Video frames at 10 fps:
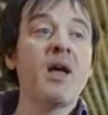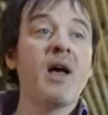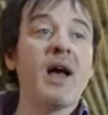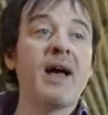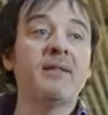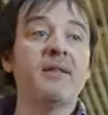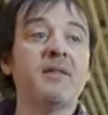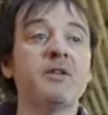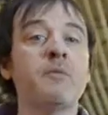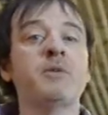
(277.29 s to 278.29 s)
And
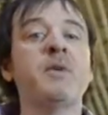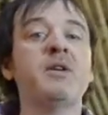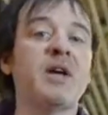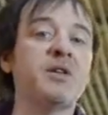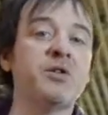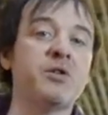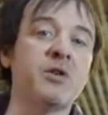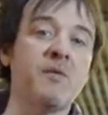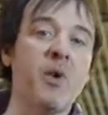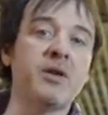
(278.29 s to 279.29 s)
this optimization
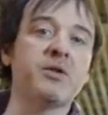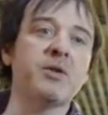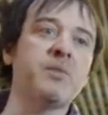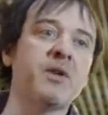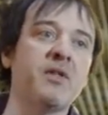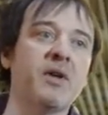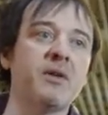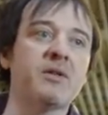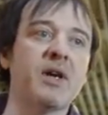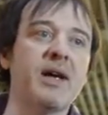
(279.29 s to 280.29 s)
software is something
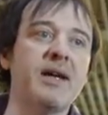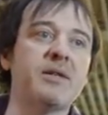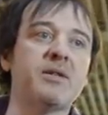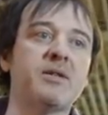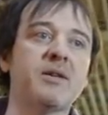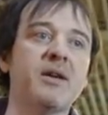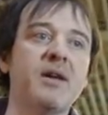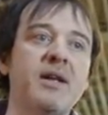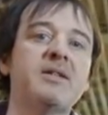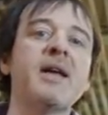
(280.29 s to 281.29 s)
that uh, it's,
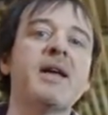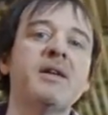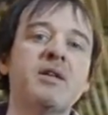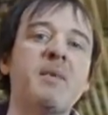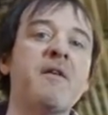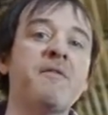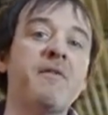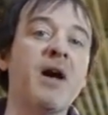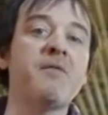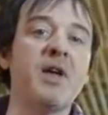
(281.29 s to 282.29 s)
it's taken us about
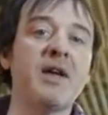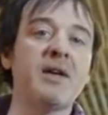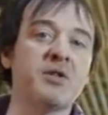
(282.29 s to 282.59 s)
five years